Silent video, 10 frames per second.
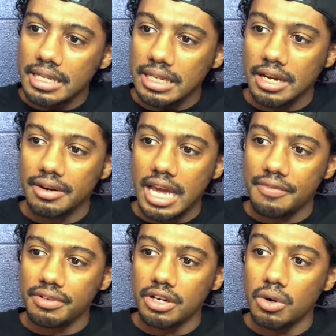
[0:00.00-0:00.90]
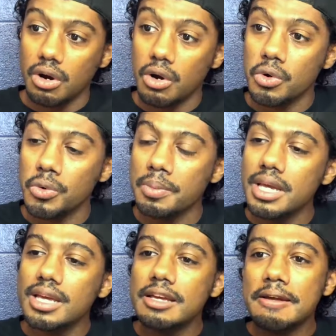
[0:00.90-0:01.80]
And Larry happened to go home
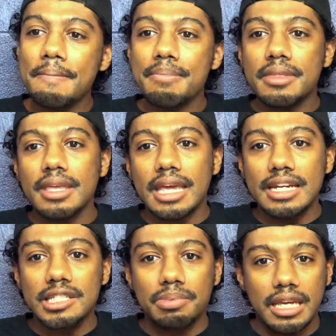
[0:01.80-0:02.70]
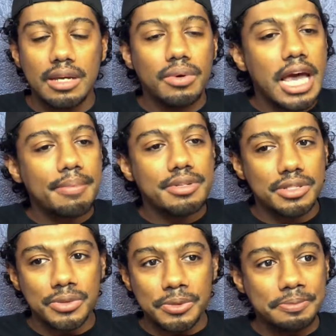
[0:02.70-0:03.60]
and explain what
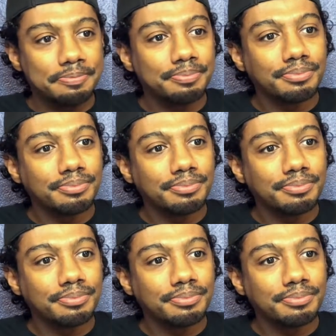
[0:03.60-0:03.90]
happened to him.